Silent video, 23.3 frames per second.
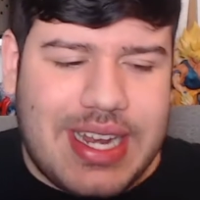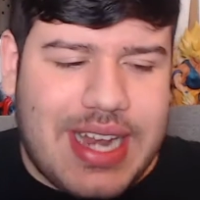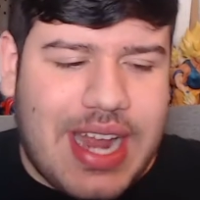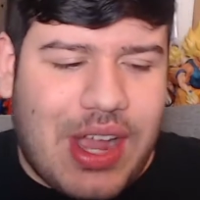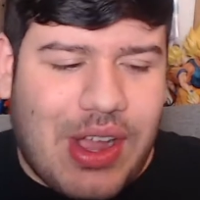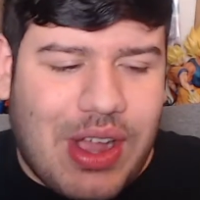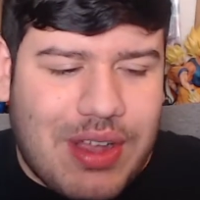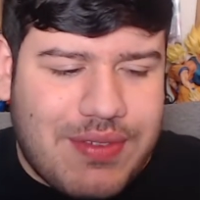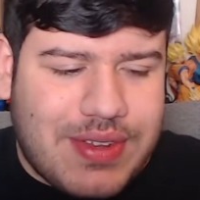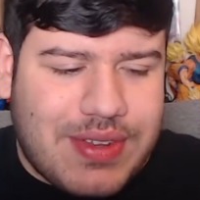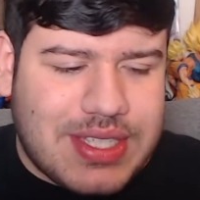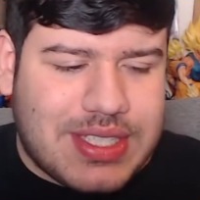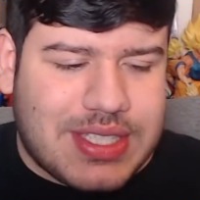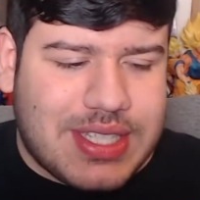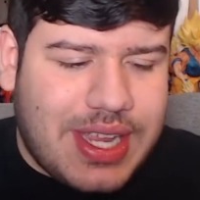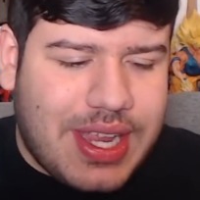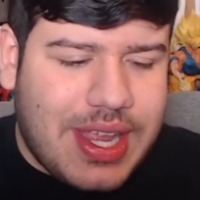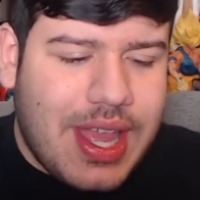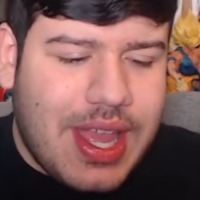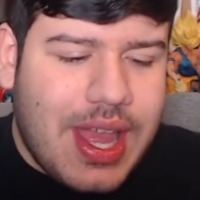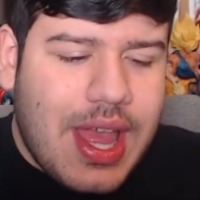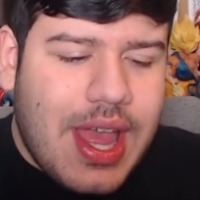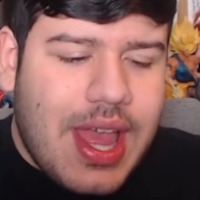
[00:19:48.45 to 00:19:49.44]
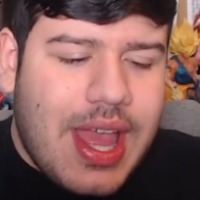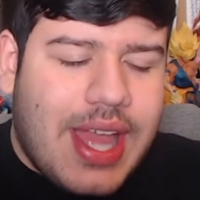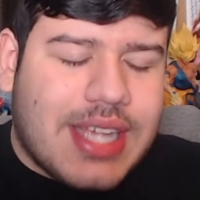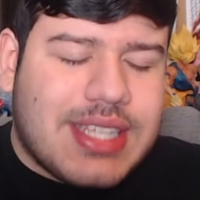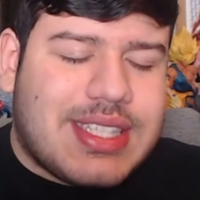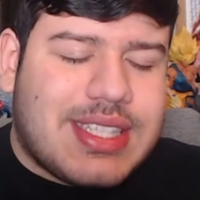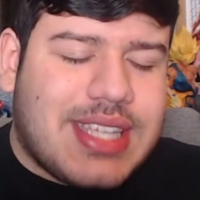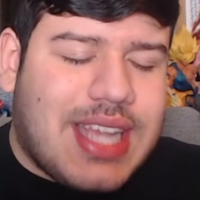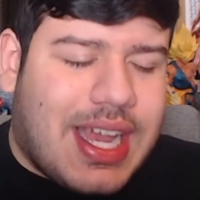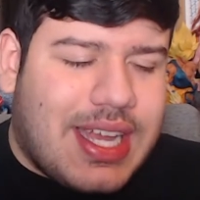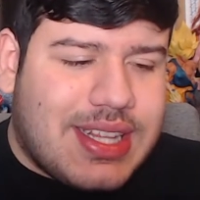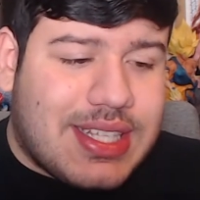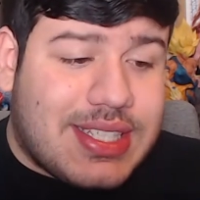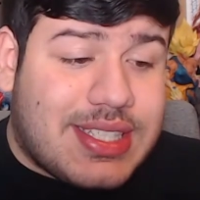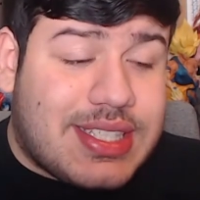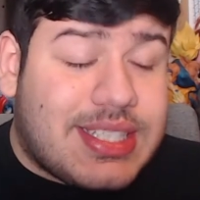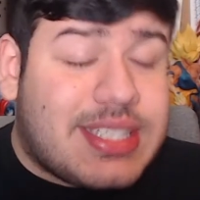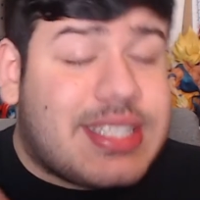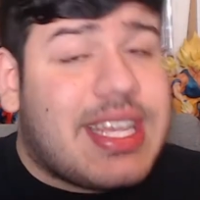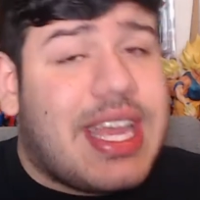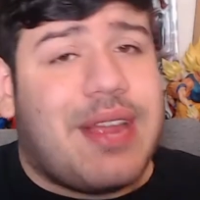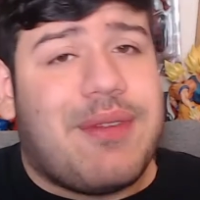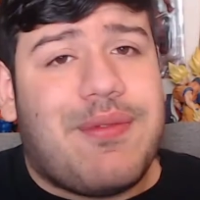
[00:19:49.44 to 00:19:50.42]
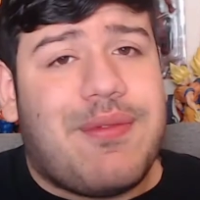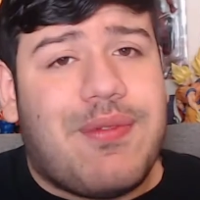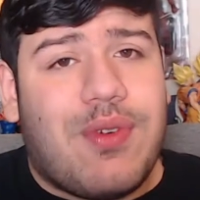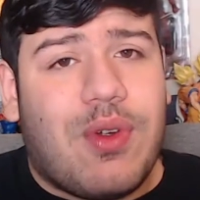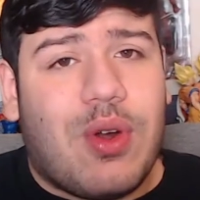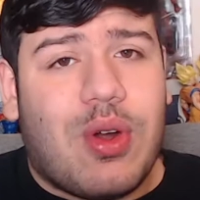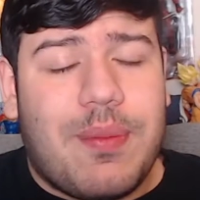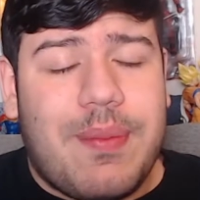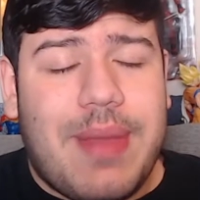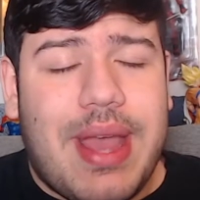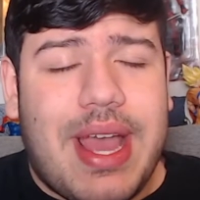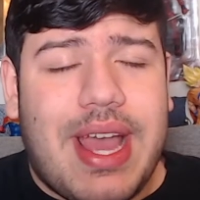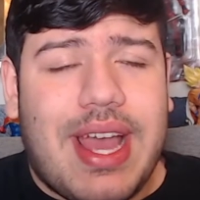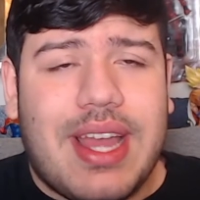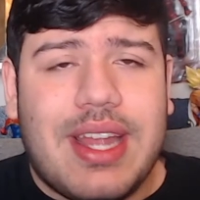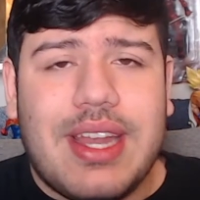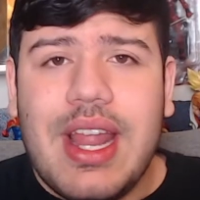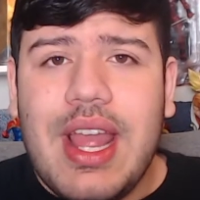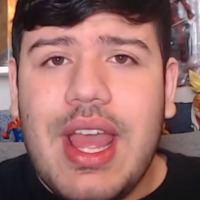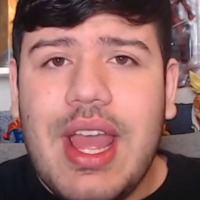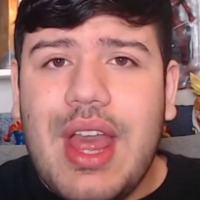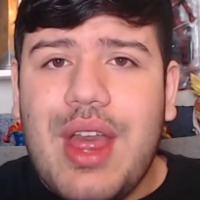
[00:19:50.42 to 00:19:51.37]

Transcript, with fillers: Now, obviously, it's not in the same format